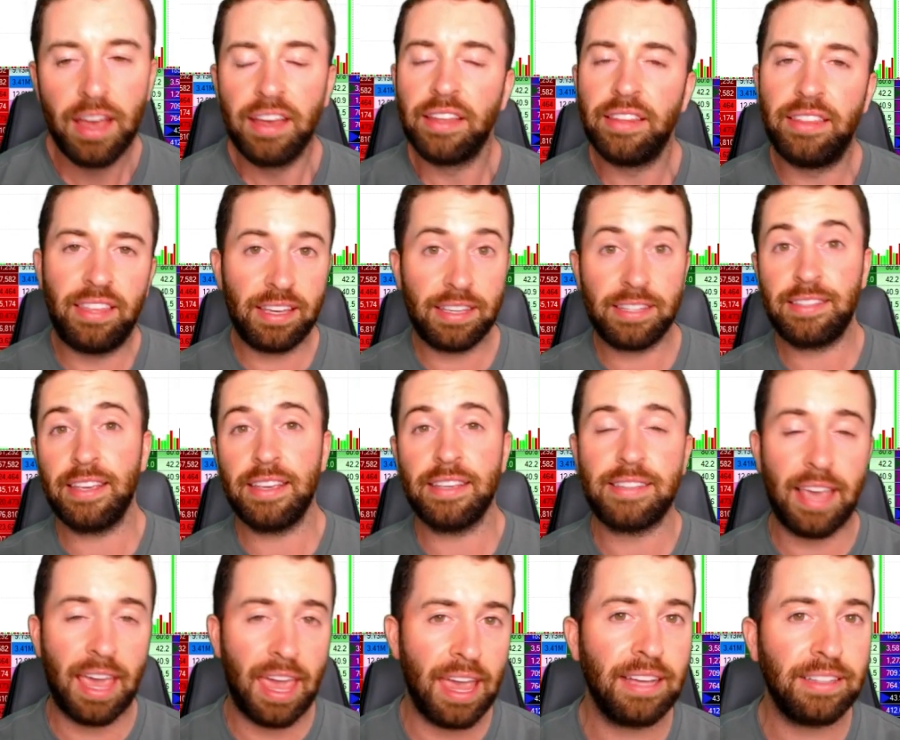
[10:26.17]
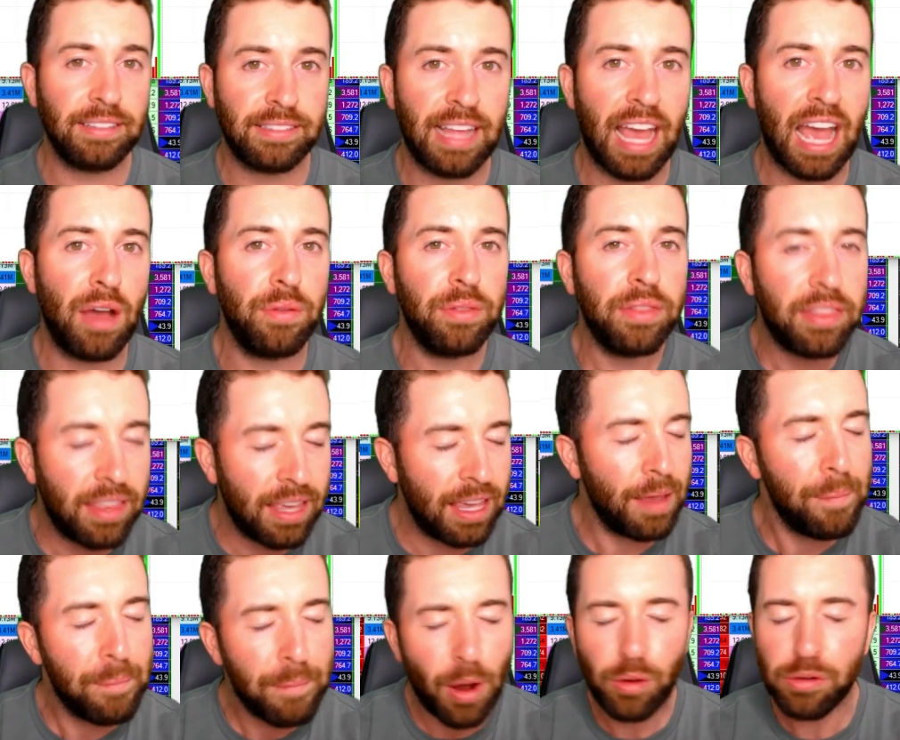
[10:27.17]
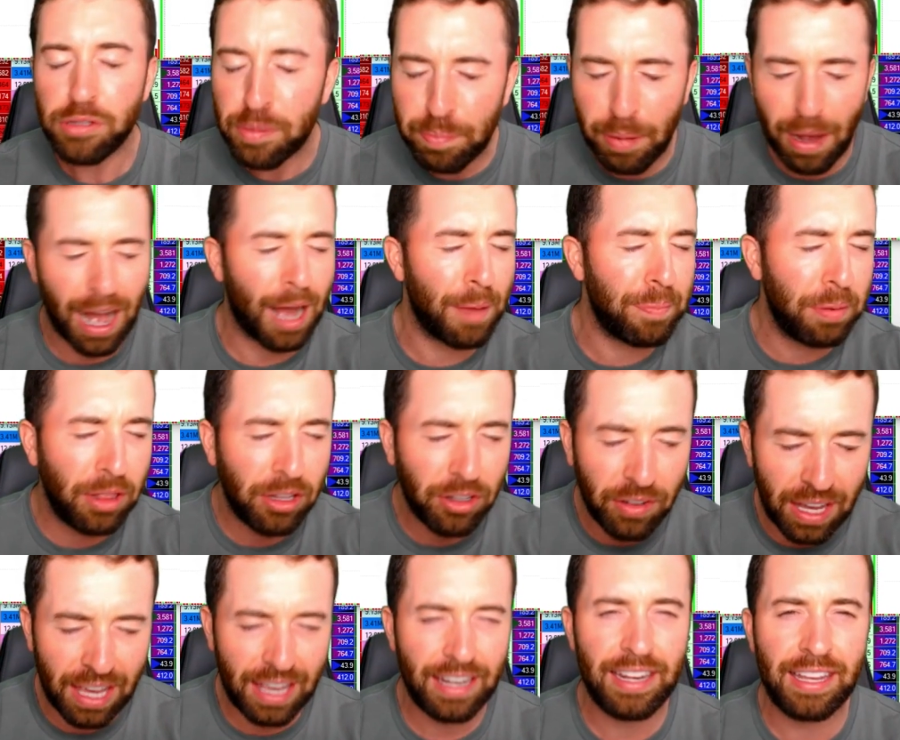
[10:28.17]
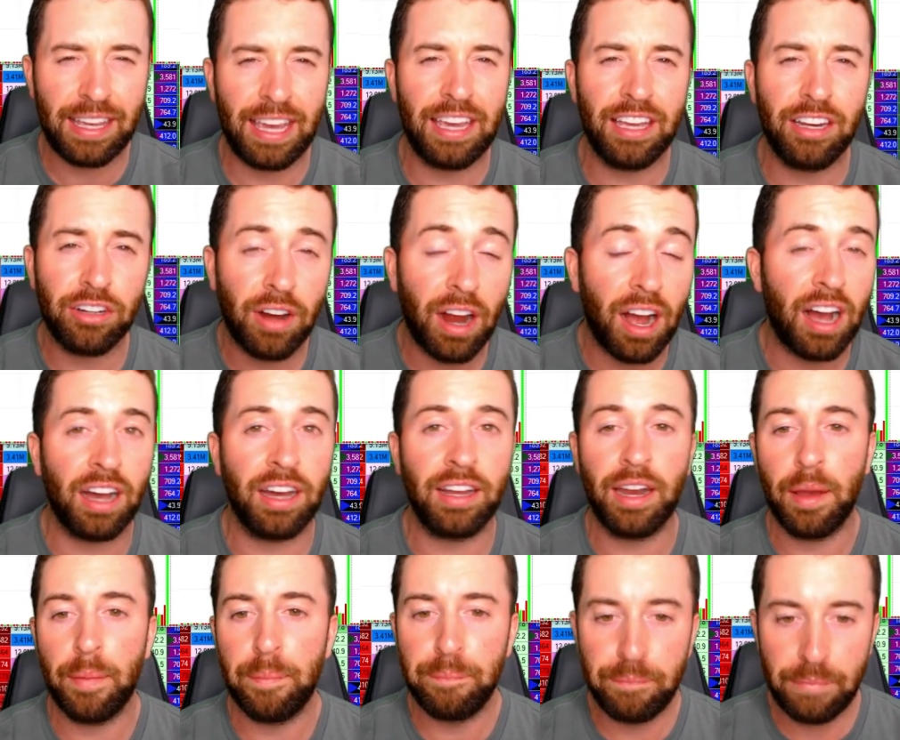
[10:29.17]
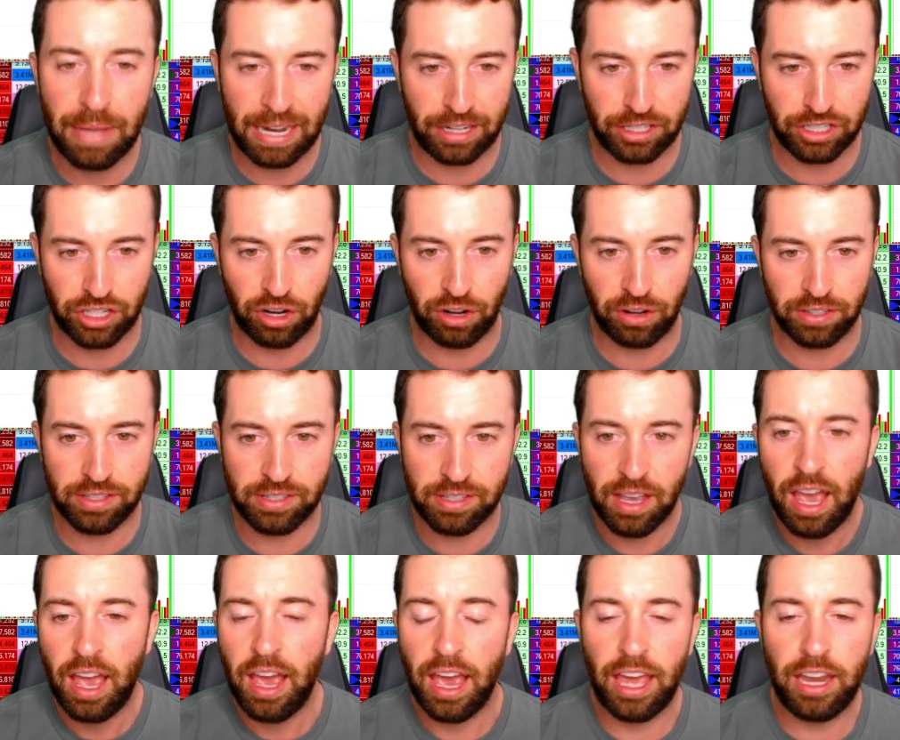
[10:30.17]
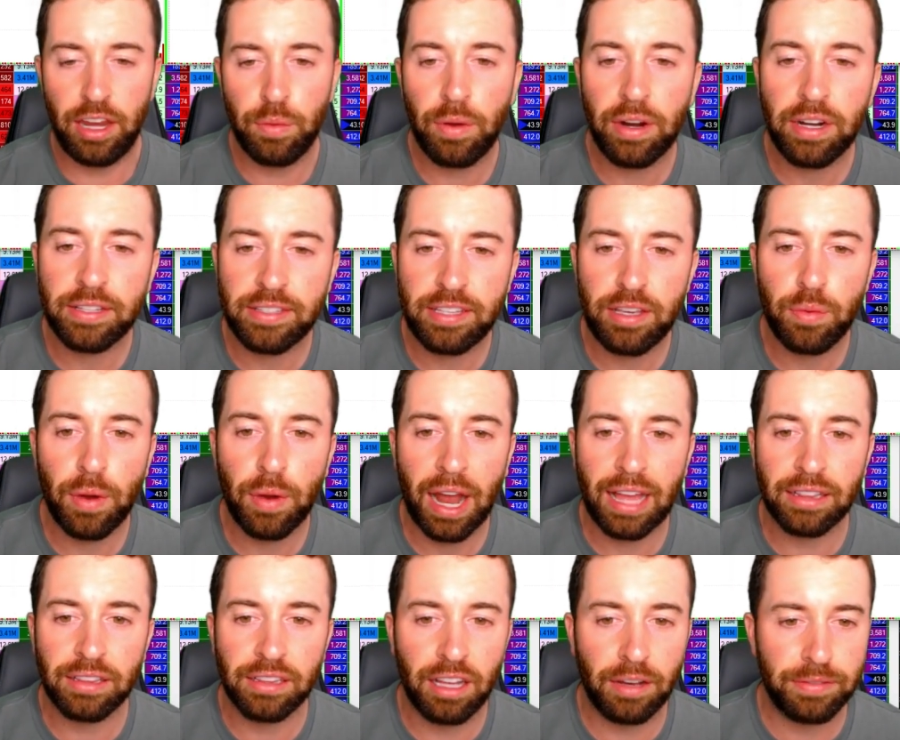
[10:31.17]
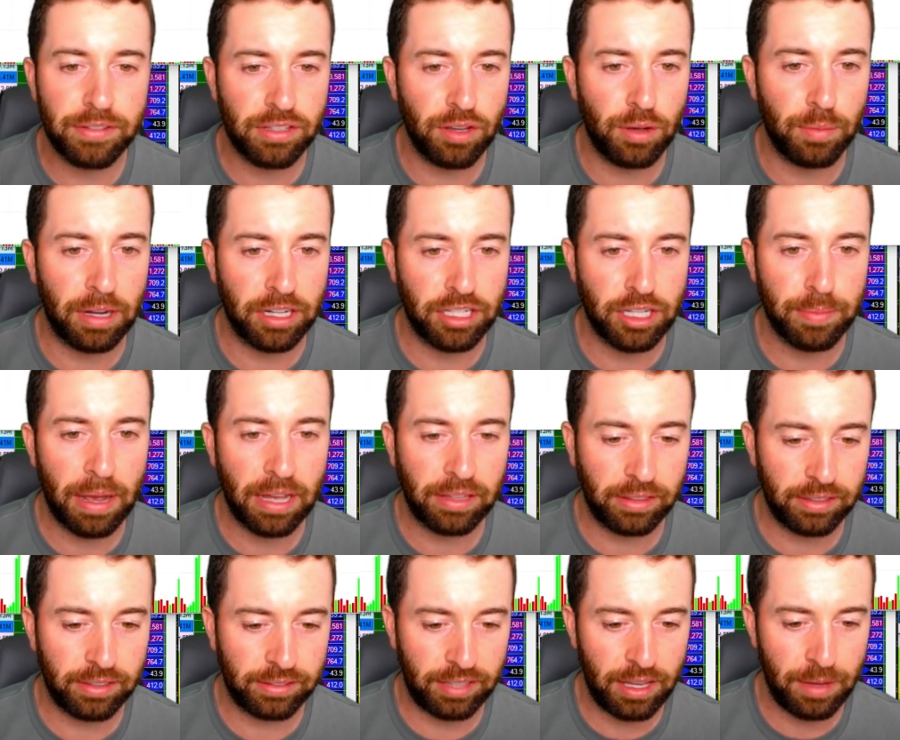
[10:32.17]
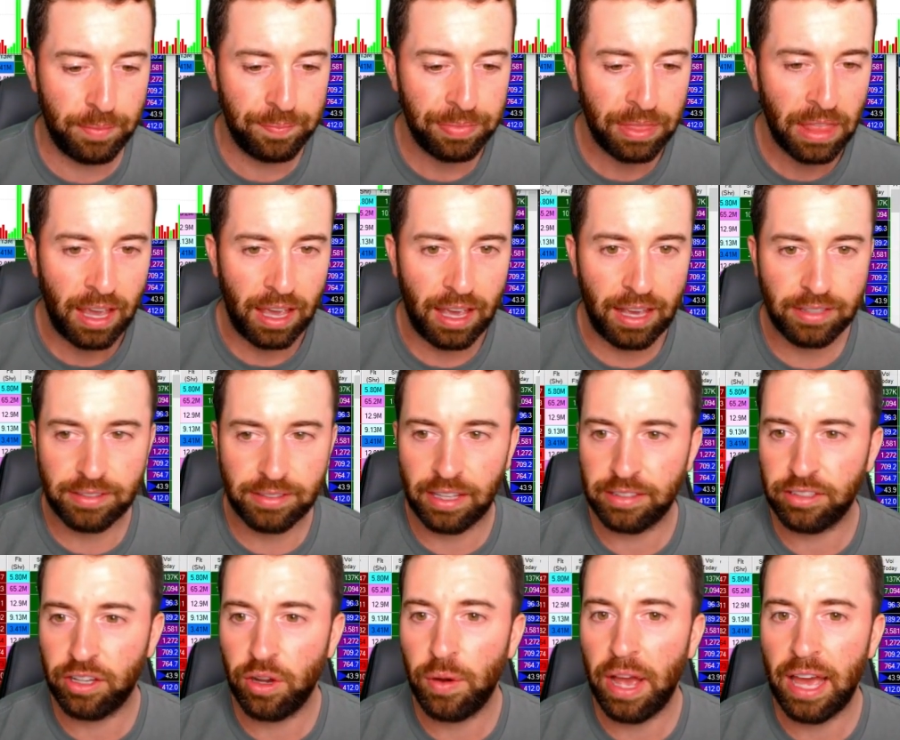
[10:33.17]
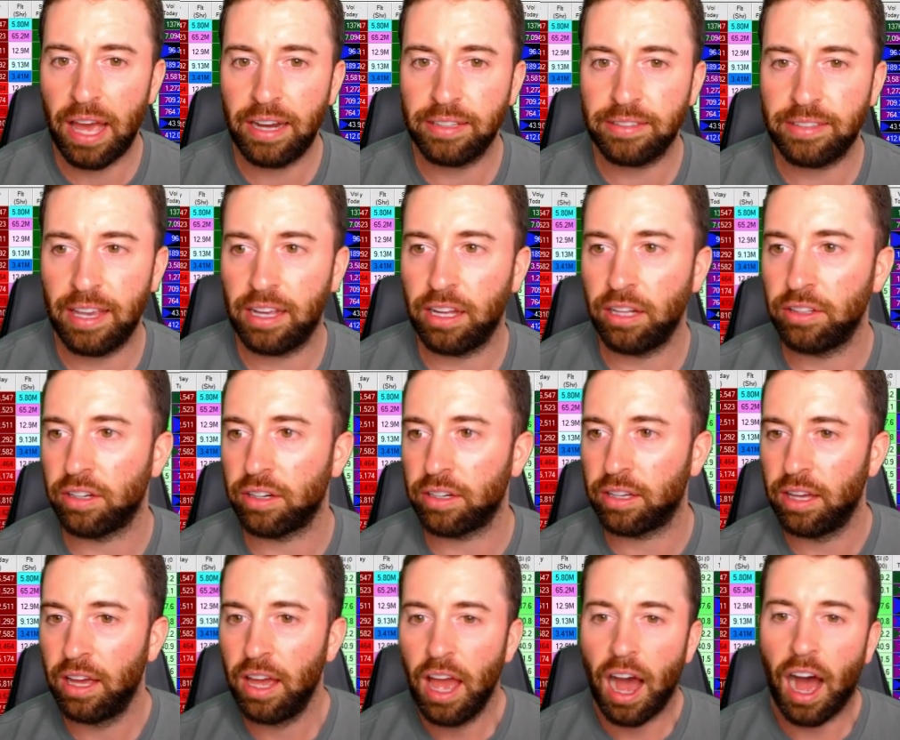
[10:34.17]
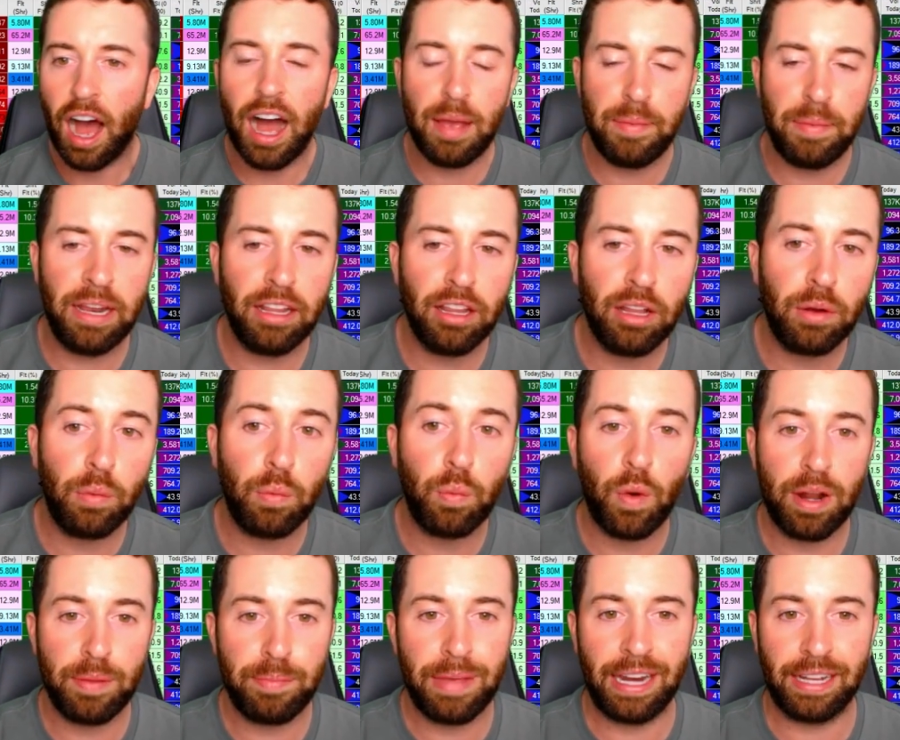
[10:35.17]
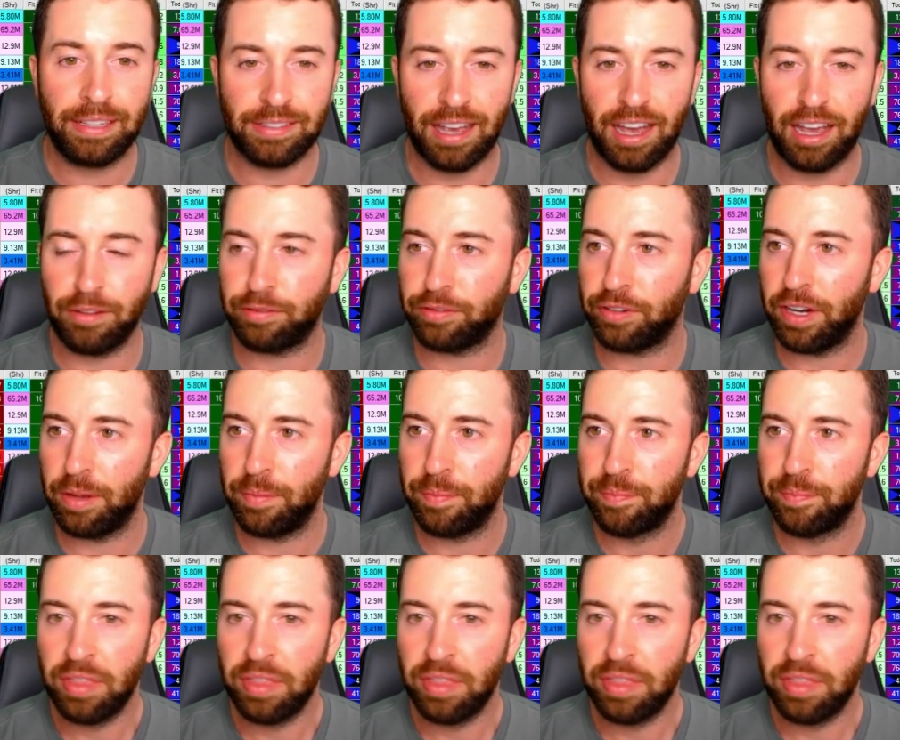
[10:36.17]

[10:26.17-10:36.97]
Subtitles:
This is hands down the most popular indicator on minute charts. And you want to see what I love so much about this team is, let's go ahead and take a look. I'm in a 1 minute time frame.